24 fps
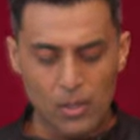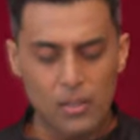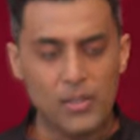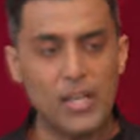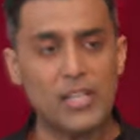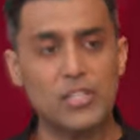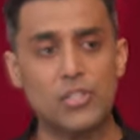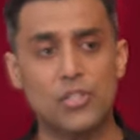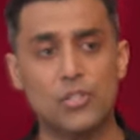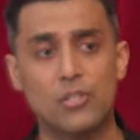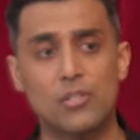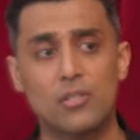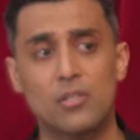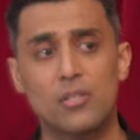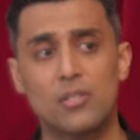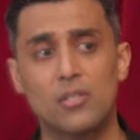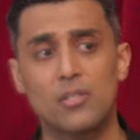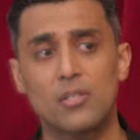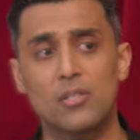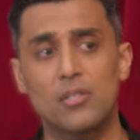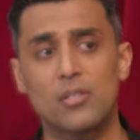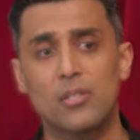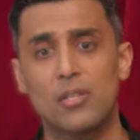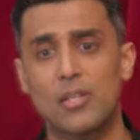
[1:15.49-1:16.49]
That's
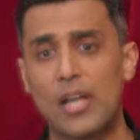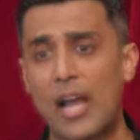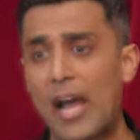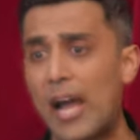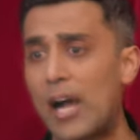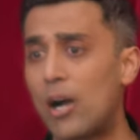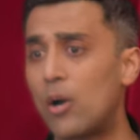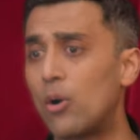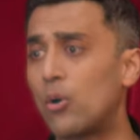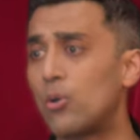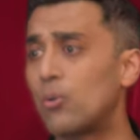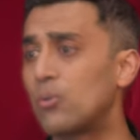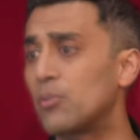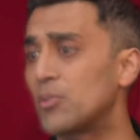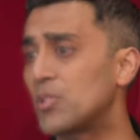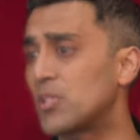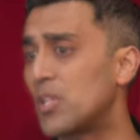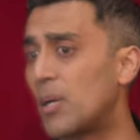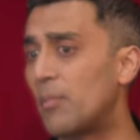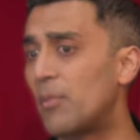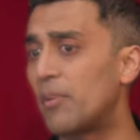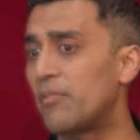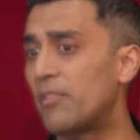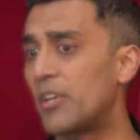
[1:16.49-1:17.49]
how
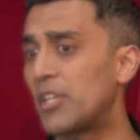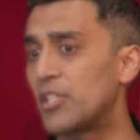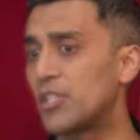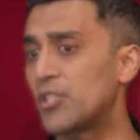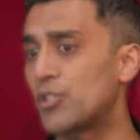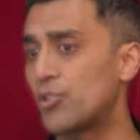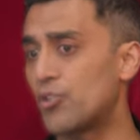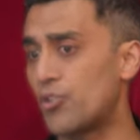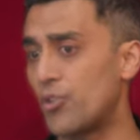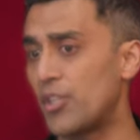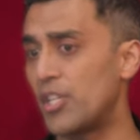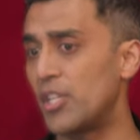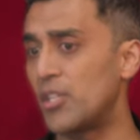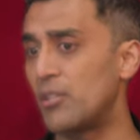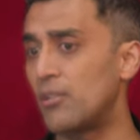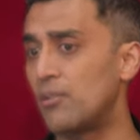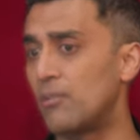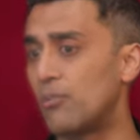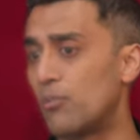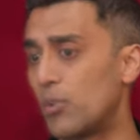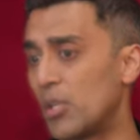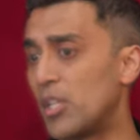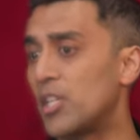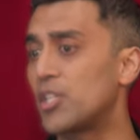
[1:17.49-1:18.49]
some of us treat
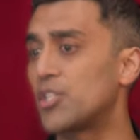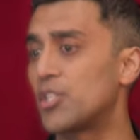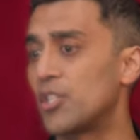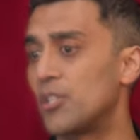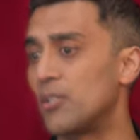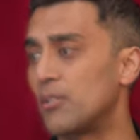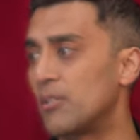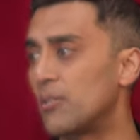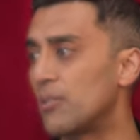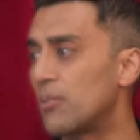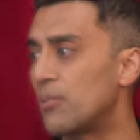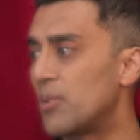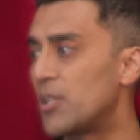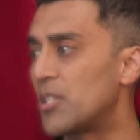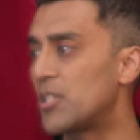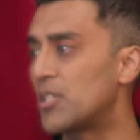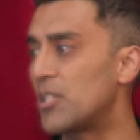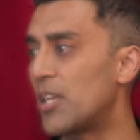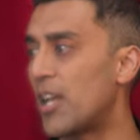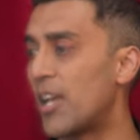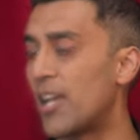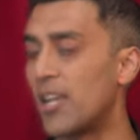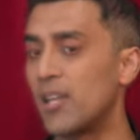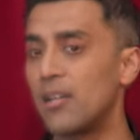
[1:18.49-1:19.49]
religion. We
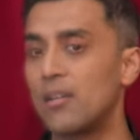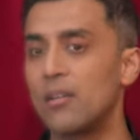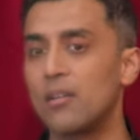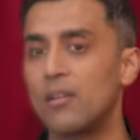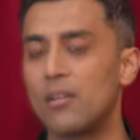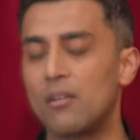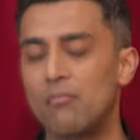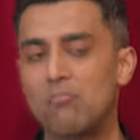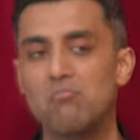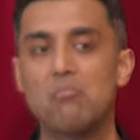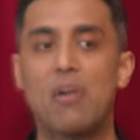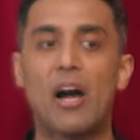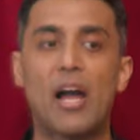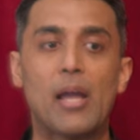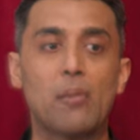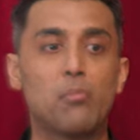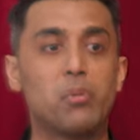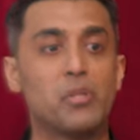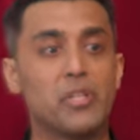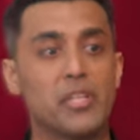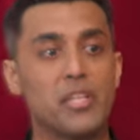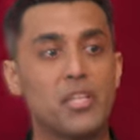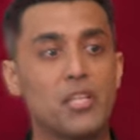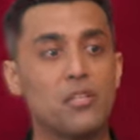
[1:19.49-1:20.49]
say, I
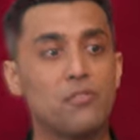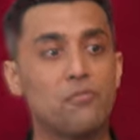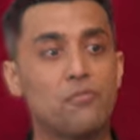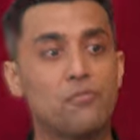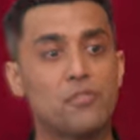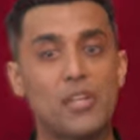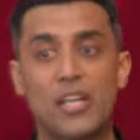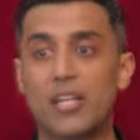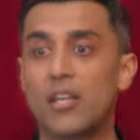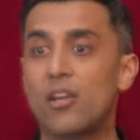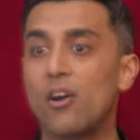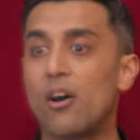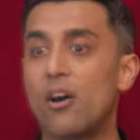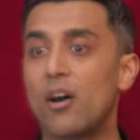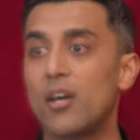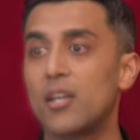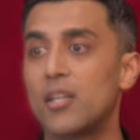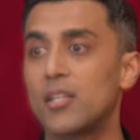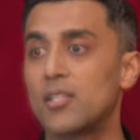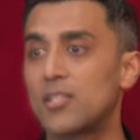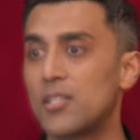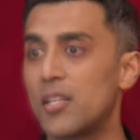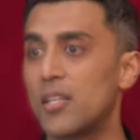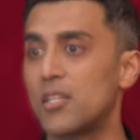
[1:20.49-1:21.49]
believe that God
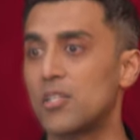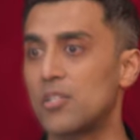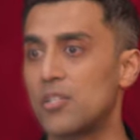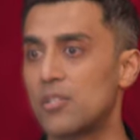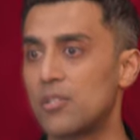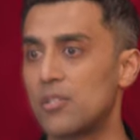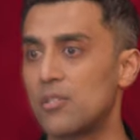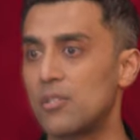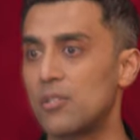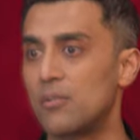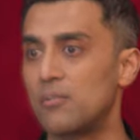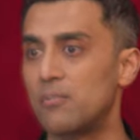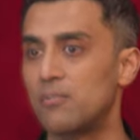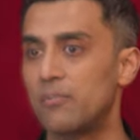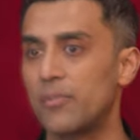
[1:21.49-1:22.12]
exists.